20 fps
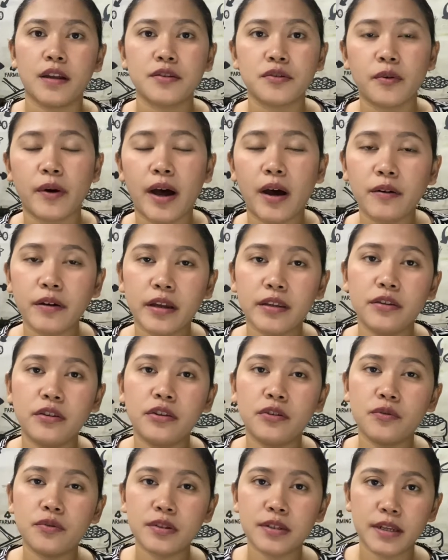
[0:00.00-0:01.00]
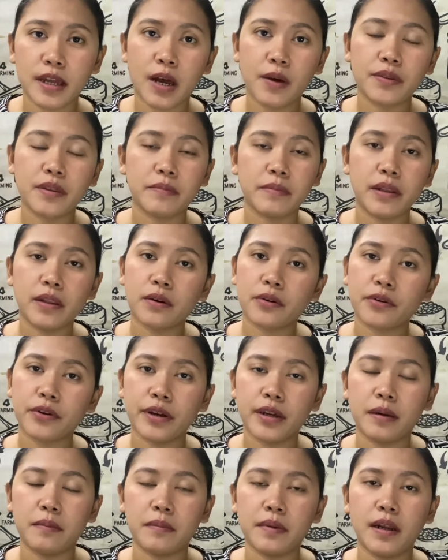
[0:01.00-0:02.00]
So how can you use now the milk
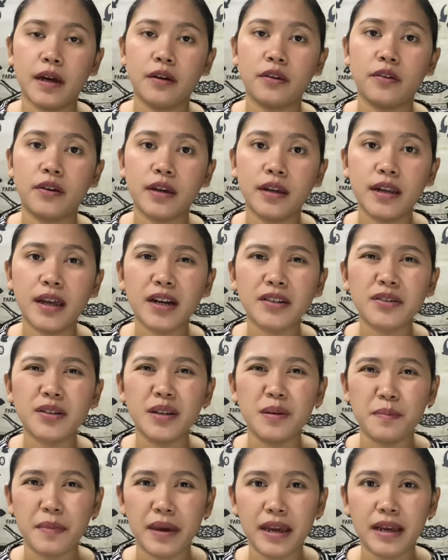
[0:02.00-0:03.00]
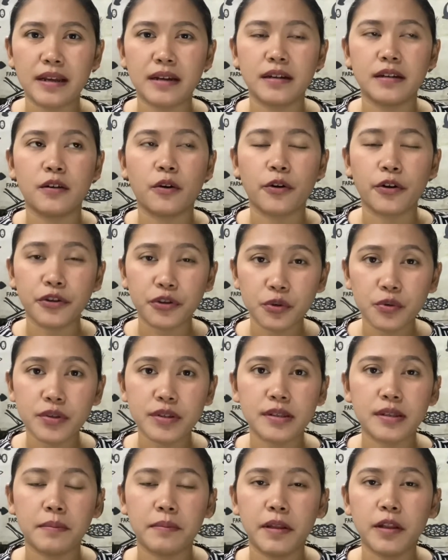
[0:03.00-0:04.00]
cream? Now you can actually make or
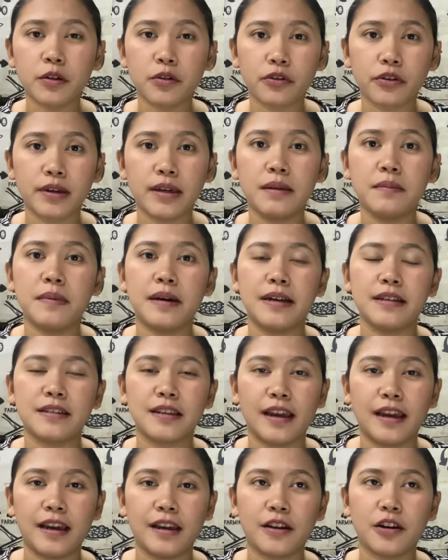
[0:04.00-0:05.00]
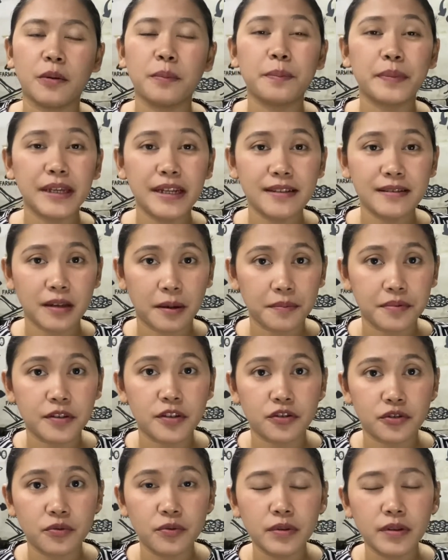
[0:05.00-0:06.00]
use the milk cream as a complete
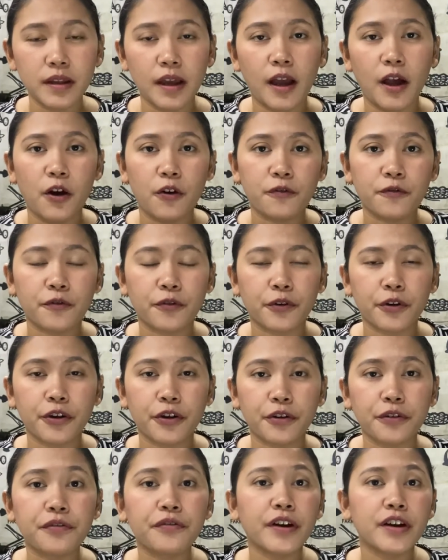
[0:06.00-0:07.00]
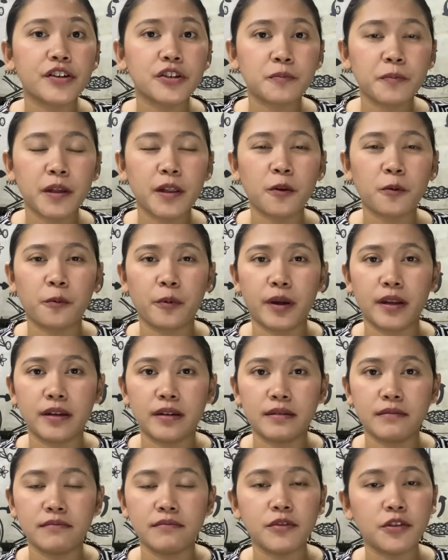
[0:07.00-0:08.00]
substitute for your fresh milk
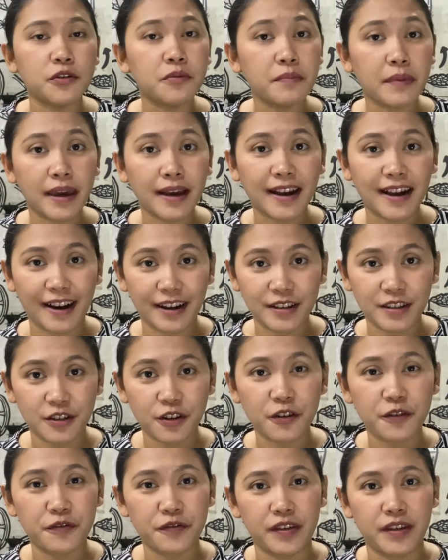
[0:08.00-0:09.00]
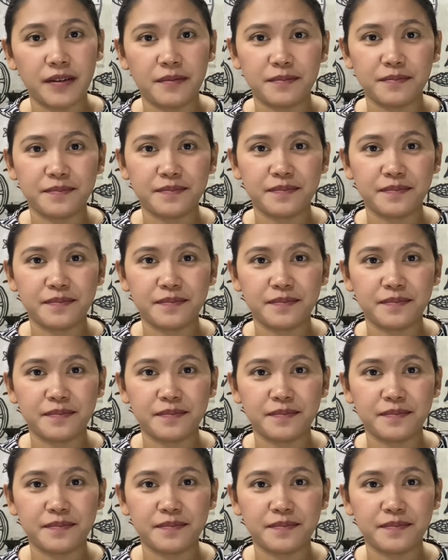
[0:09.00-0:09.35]
when you make iced coffee.